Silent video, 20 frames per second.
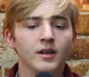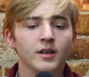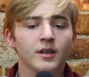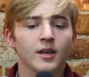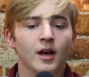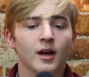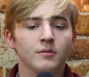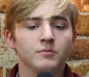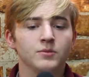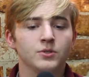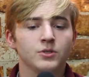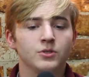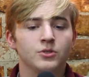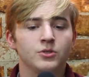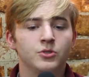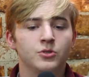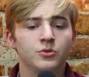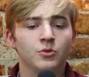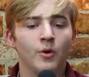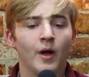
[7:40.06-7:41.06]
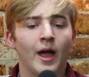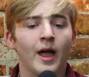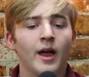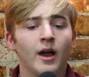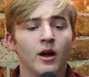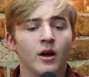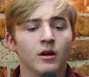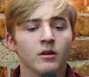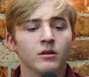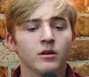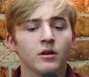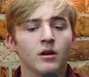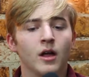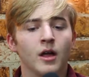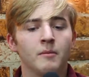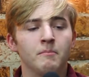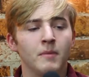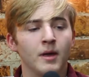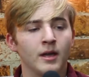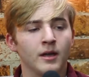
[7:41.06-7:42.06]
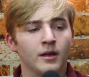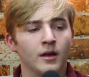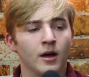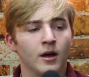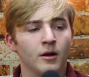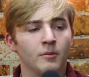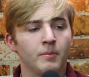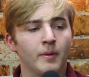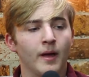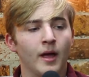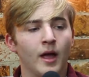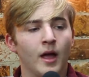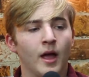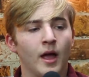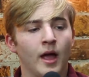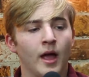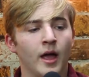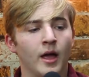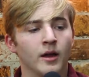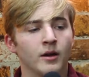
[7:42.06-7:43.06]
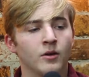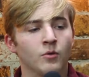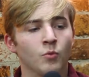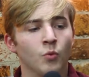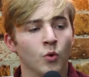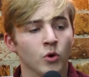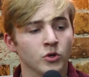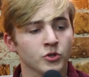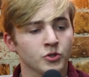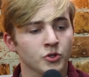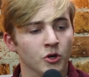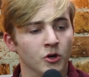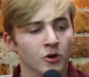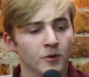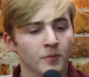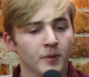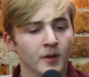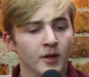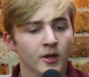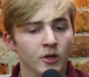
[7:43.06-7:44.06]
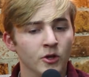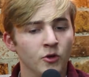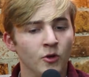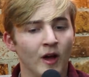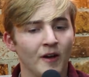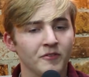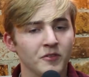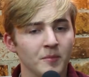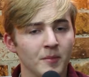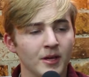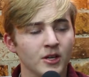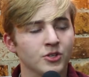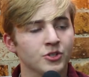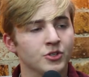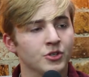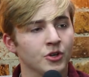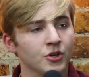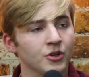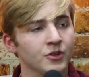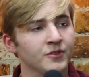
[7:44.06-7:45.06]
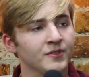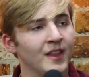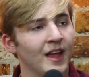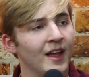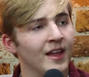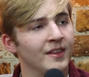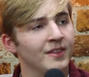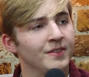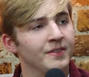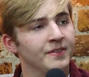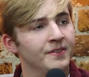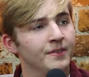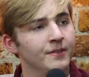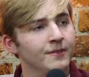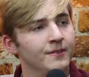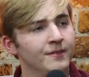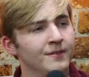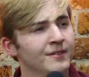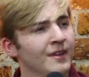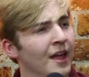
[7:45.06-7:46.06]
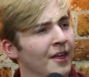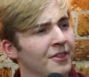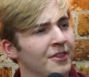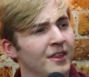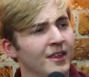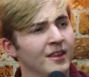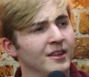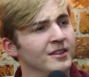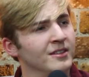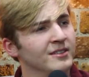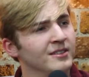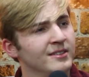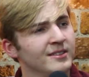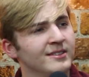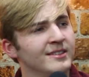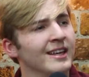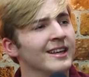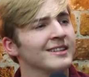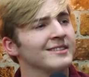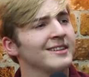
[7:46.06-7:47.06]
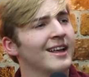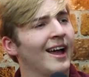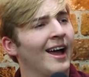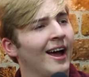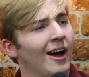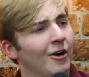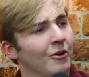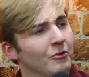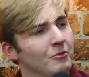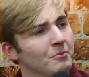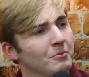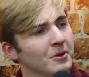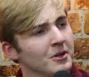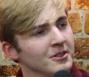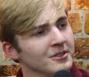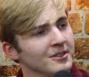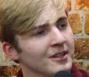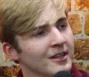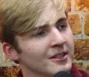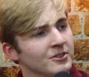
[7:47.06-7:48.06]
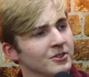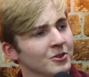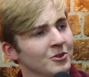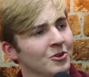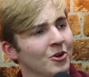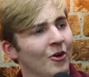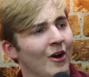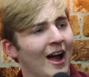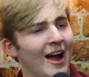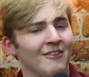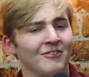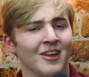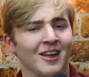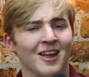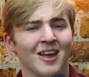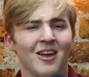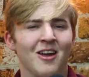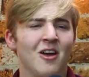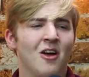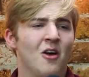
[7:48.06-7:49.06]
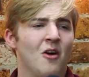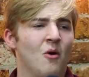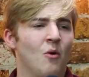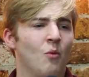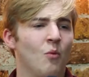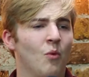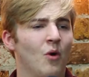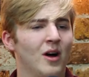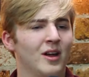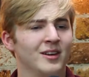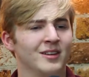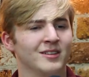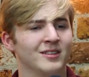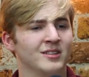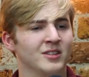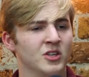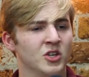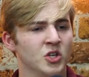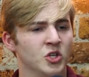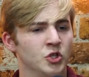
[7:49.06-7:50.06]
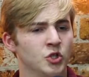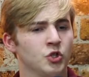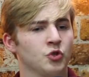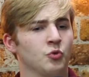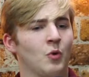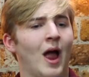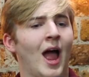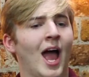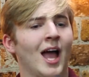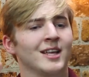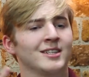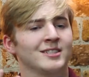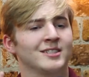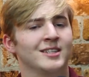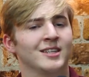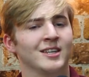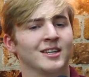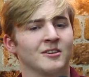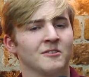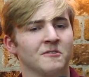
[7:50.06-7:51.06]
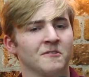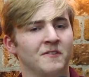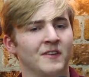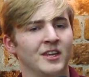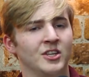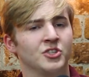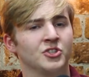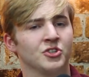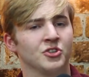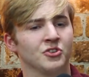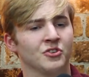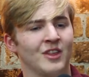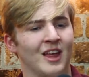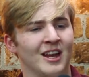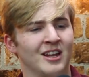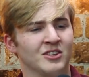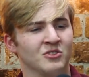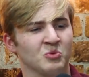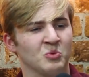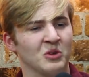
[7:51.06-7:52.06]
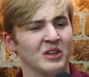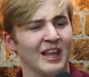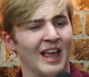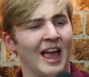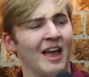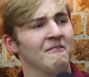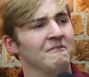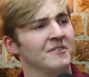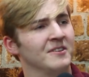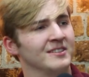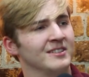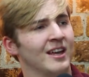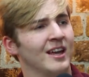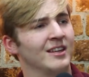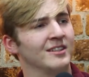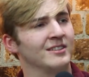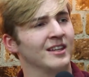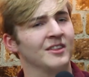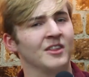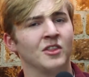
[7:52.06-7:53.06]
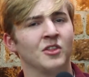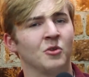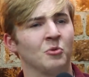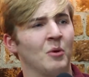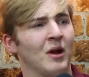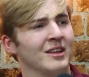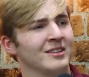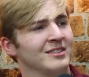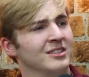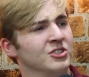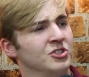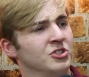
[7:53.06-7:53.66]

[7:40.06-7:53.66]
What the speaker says: it comes to hair and makeup and wardrobe, you have to make sure that nothing sticks out per se. So you don't have like one drastic feature that is really emphasized, and then the rest